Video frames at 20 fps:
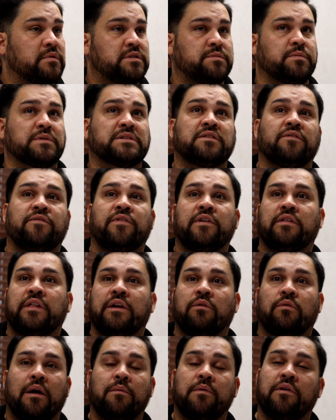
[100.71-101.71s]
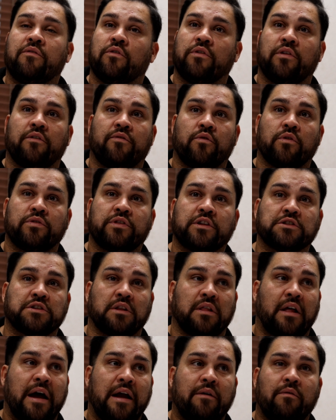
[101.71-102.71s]
Specifically right before the 4th of
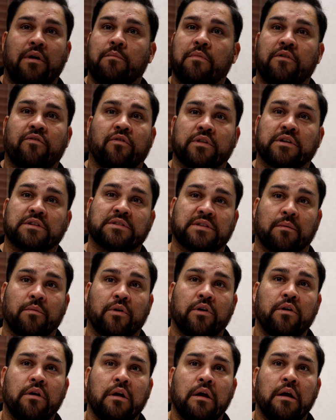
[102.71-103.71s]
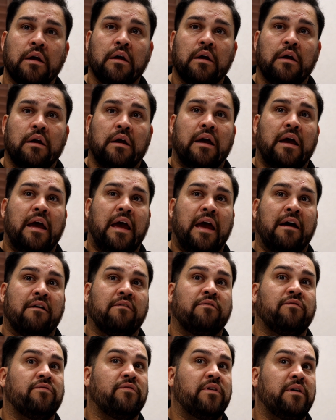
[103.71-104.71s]
July, right before the summer,
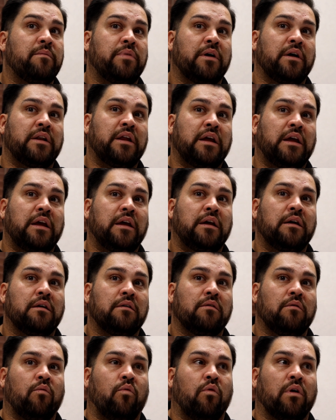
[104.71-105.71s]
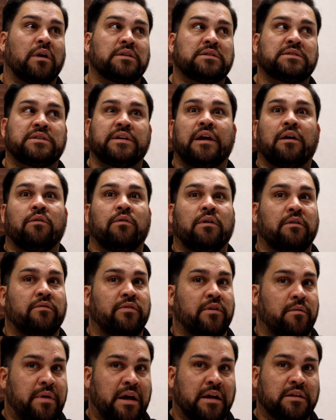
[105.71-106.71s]
everybody wants to get rid
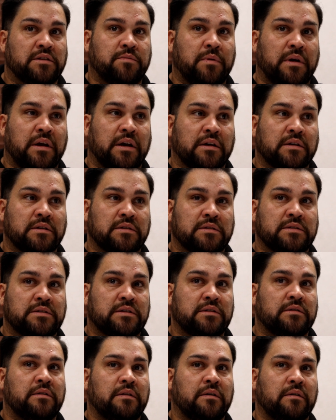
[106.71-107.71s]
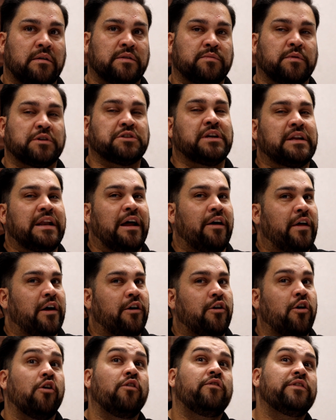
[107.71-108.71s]
of their pets, because especially now
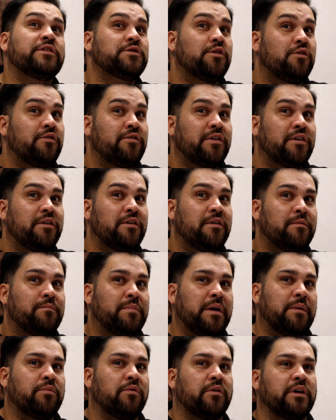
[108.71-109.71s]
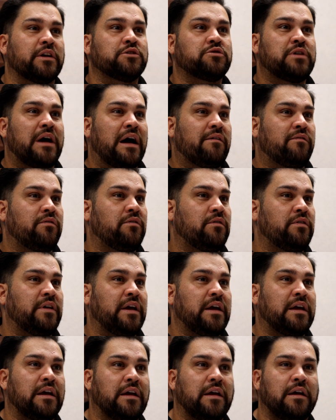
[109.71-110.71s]
that COVID's over, people can travel,
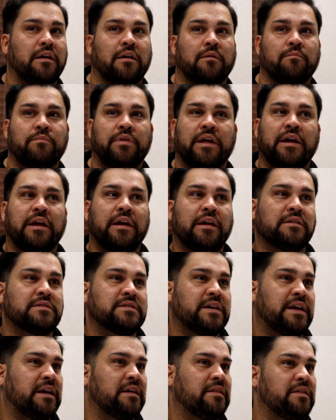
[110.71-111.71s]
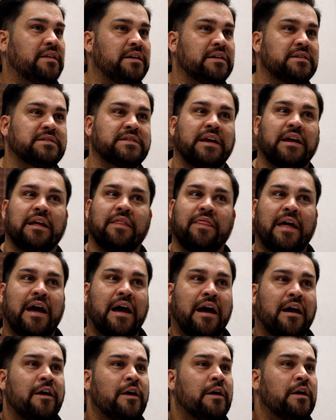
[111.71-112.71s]
they can get on planes, they can this, they can
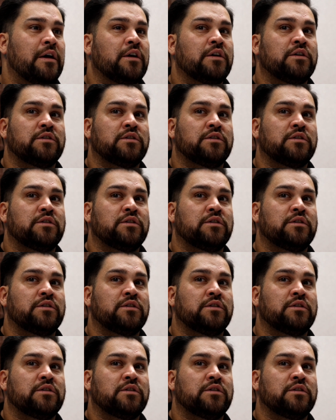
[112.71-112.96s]
that.